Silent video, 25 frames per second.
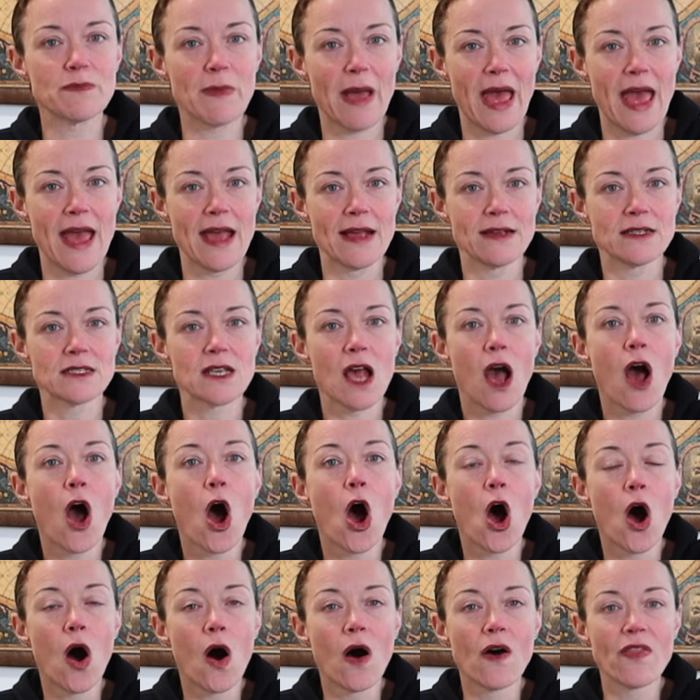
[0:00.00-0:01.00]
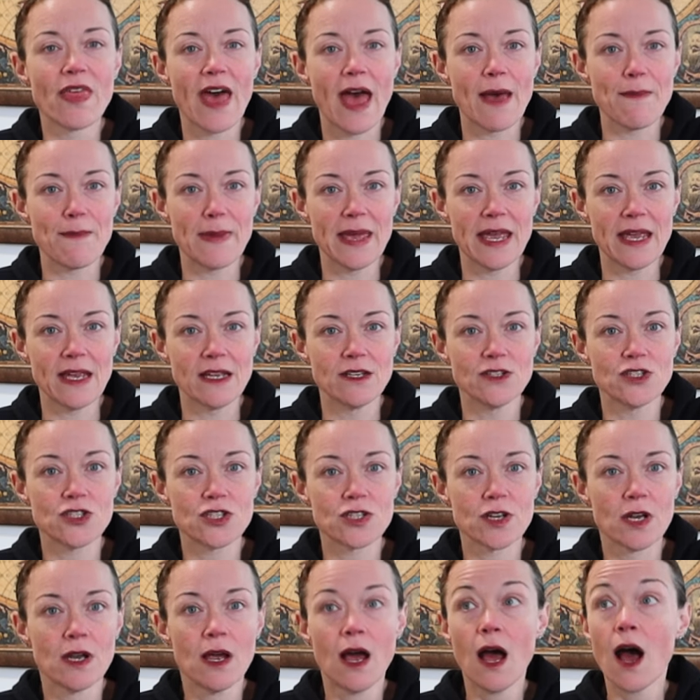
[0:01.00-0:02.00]
bags, all that
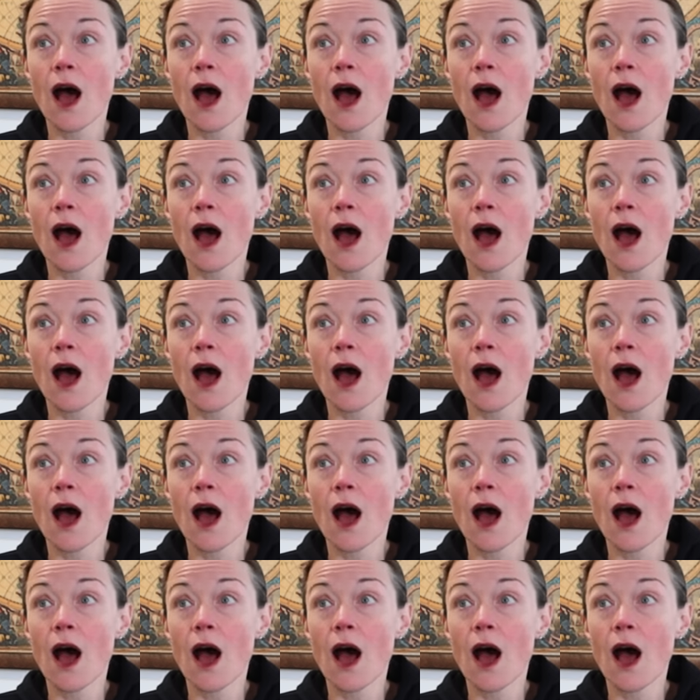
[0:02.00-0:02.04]
beige.